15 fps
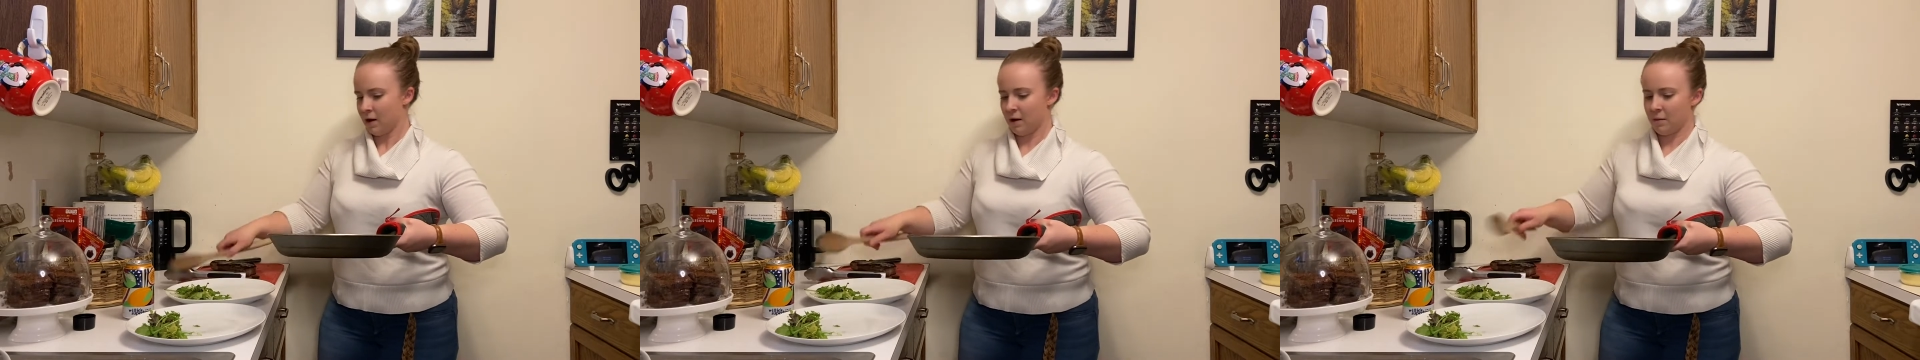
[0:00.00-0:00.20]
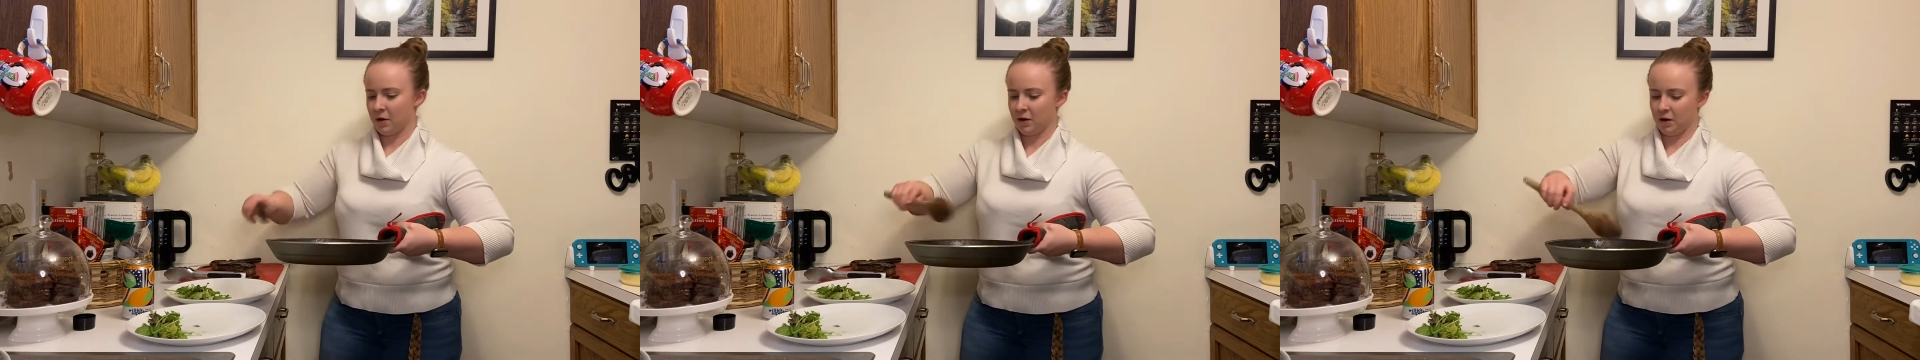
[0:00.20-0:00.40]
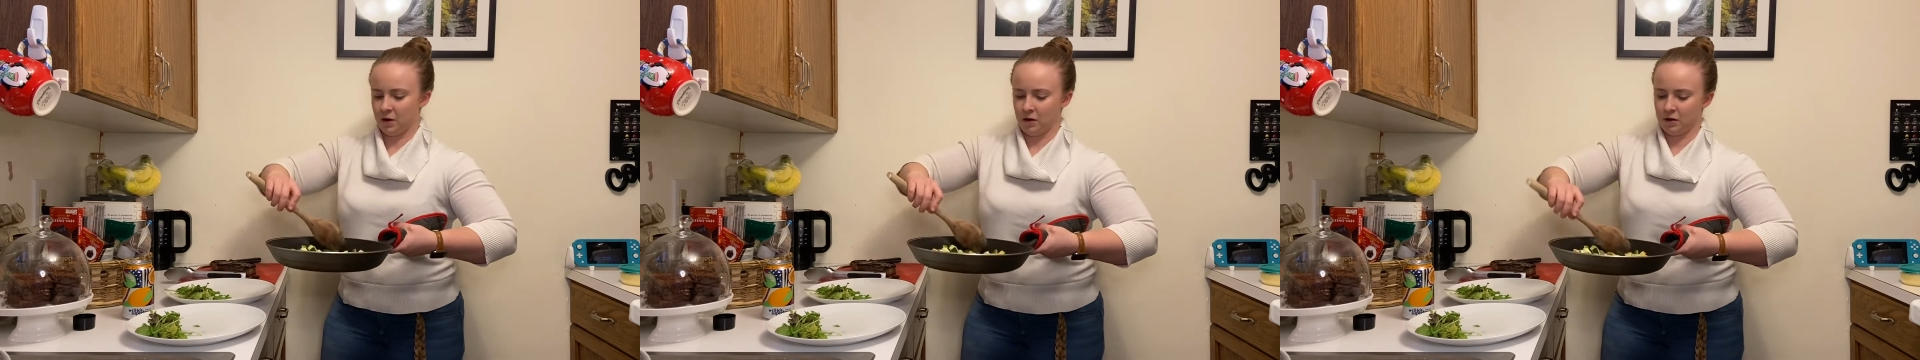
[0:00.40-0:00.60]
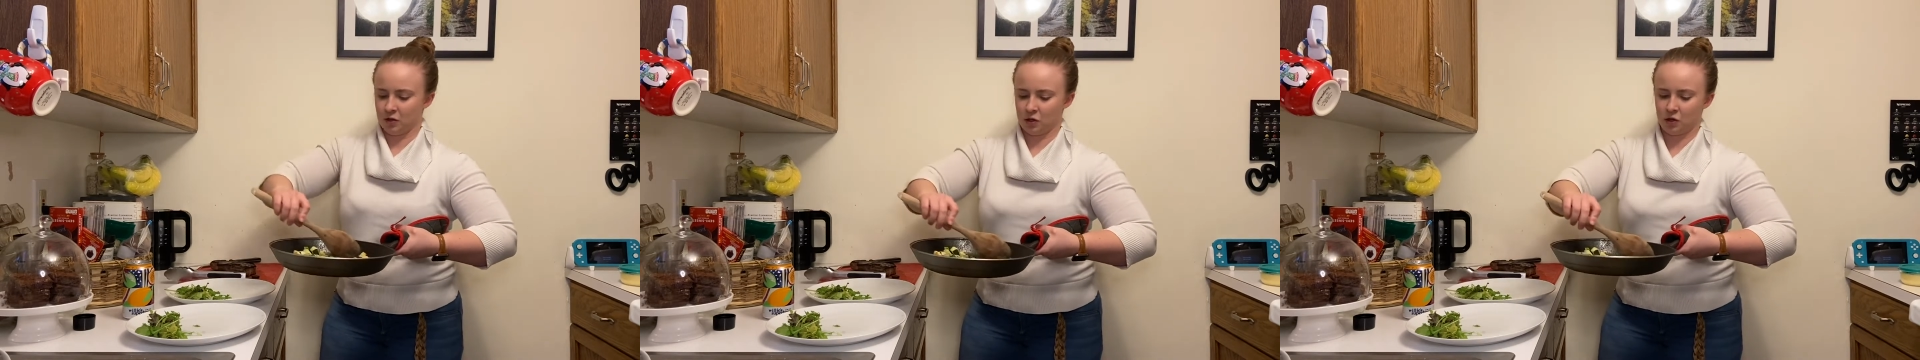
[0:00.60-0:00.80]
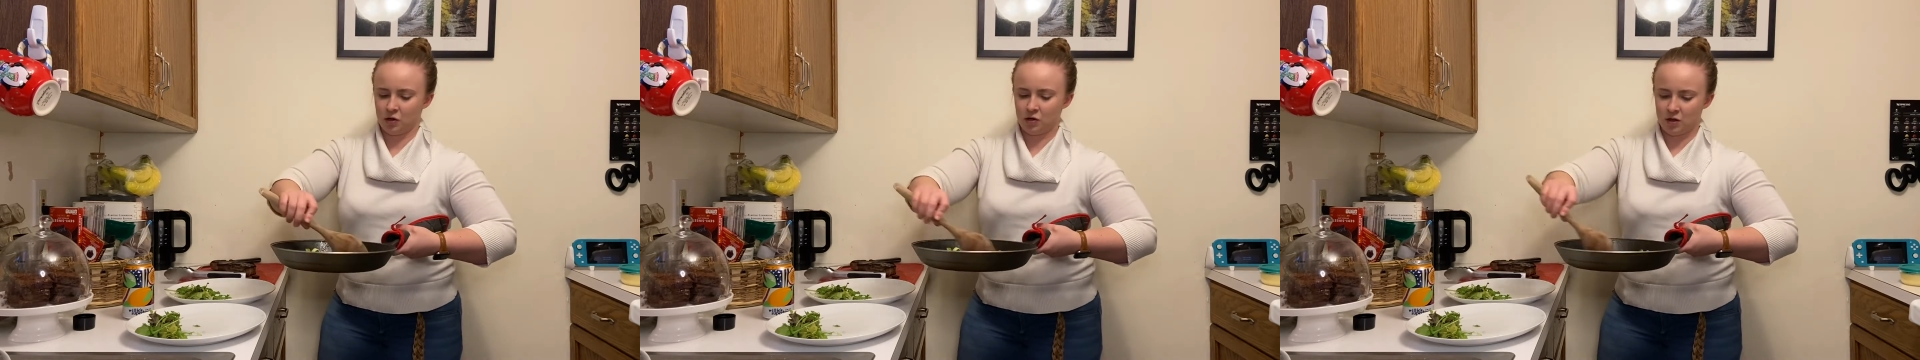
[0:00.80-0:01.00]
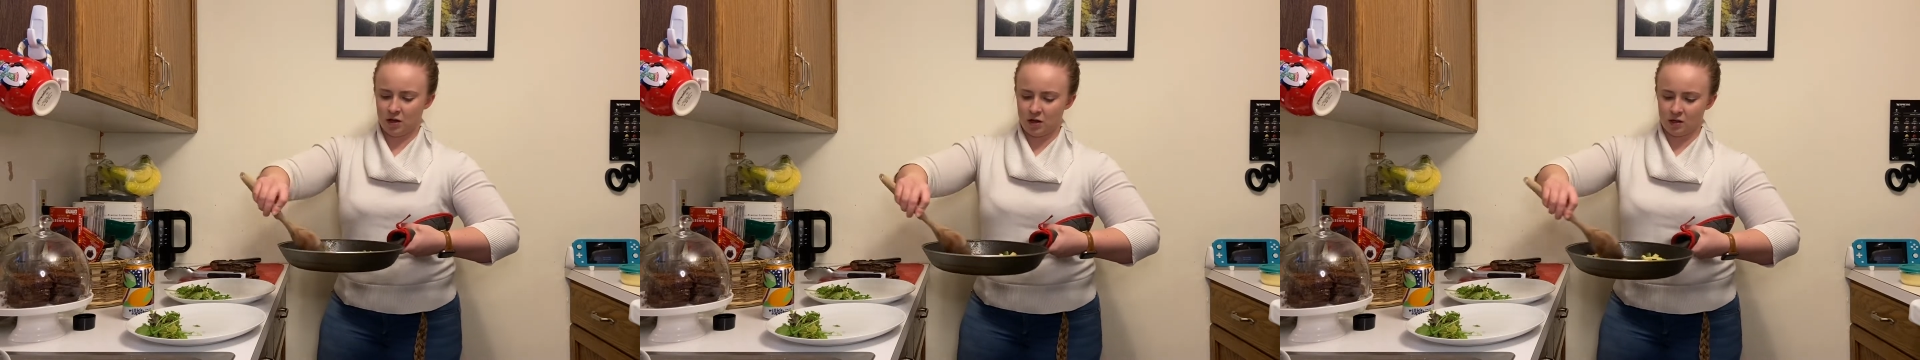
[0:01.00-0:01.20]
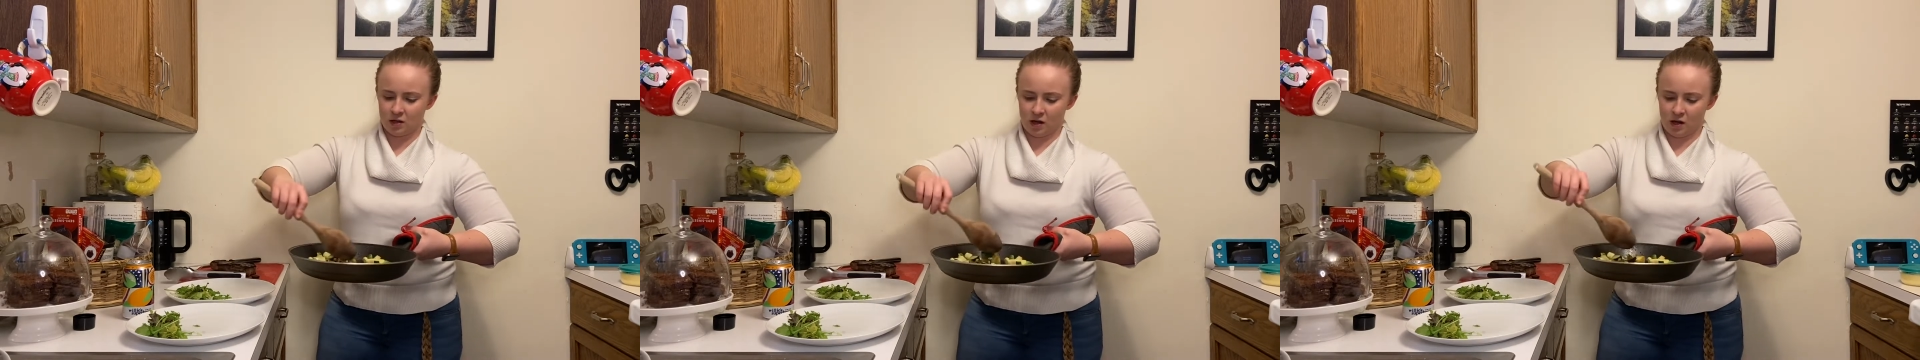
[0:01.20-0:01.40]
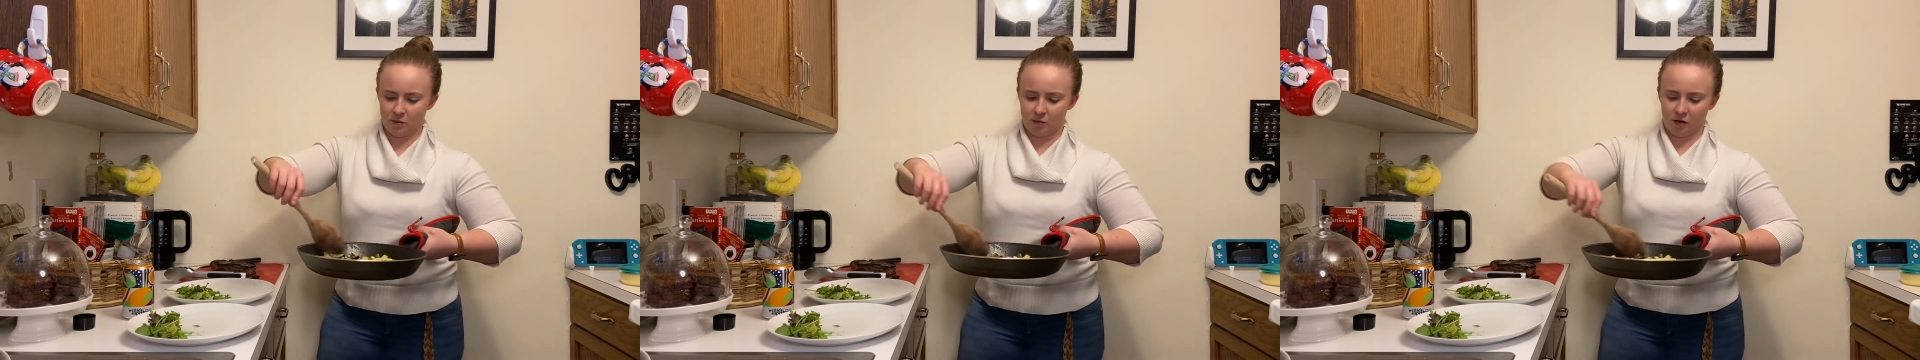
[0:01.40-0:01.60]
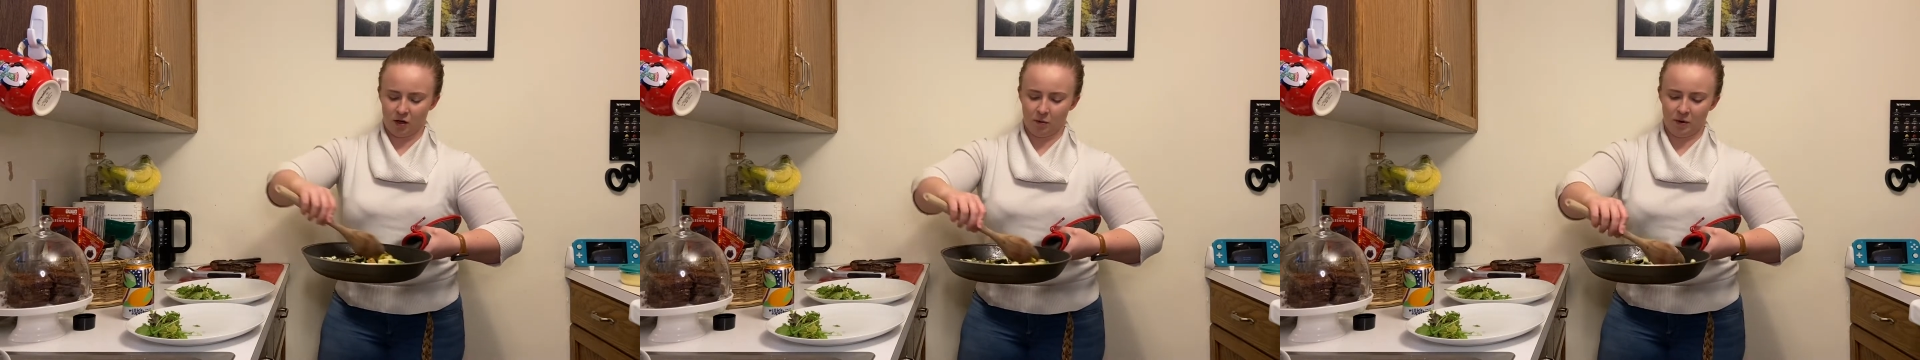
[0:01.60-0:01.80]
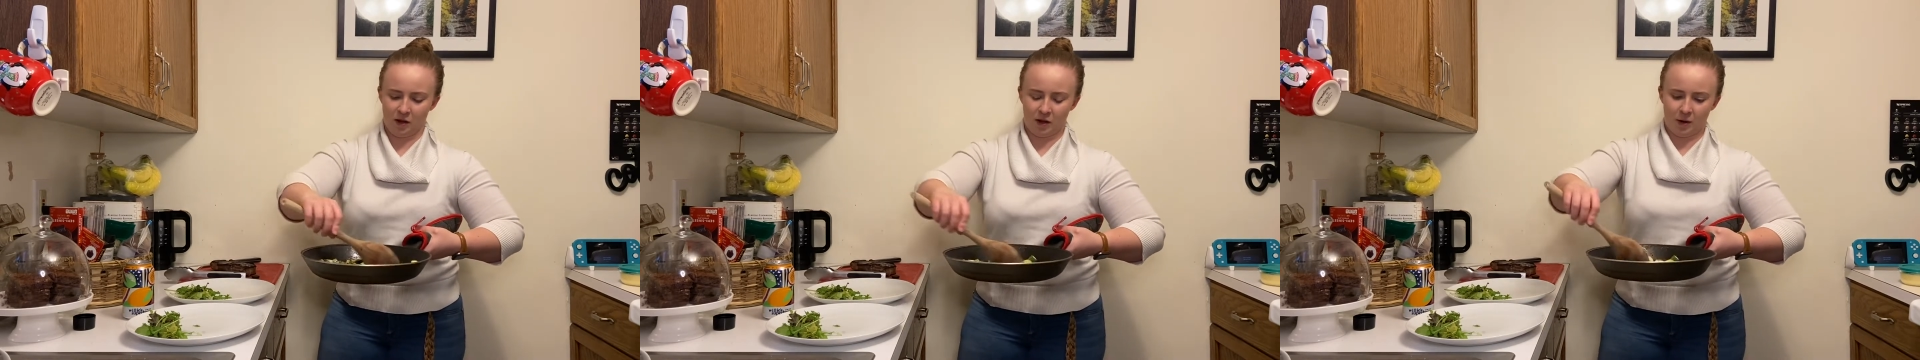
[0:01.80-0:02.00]
I'm going to stir these up a
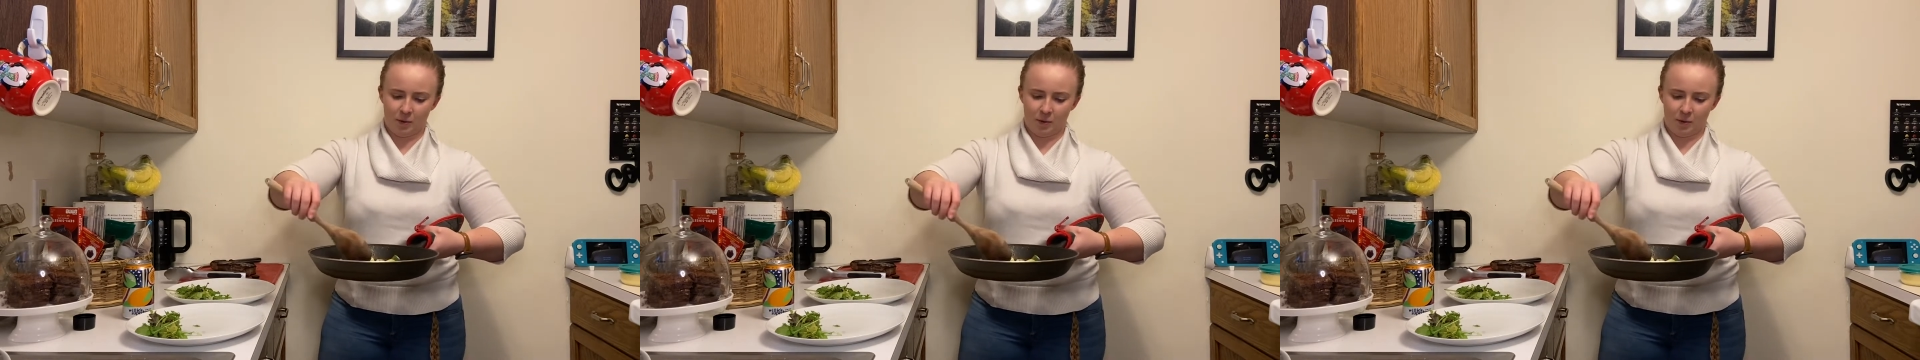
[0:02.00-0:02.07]
little bit.